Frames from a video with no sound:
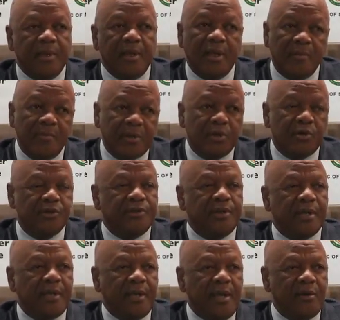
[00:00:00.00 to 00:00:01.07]
Let me quote
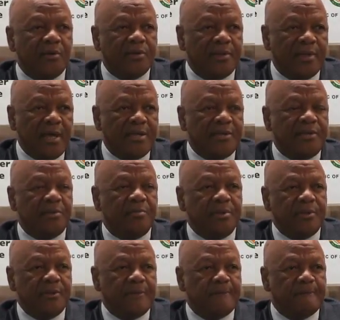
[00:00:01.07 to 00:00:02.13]
again on the NDP.